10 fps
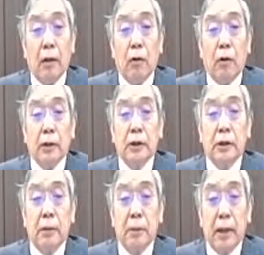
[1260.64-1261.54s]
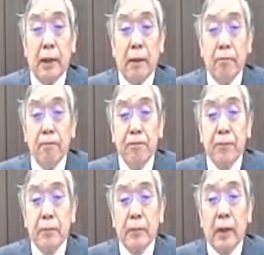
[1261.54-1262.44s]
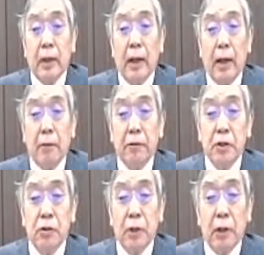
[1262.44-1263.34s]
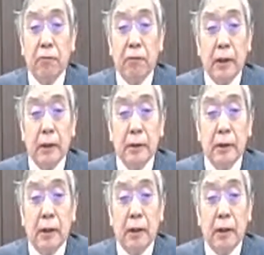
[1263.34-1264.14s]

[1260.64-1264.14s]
or CMIM, a regional financing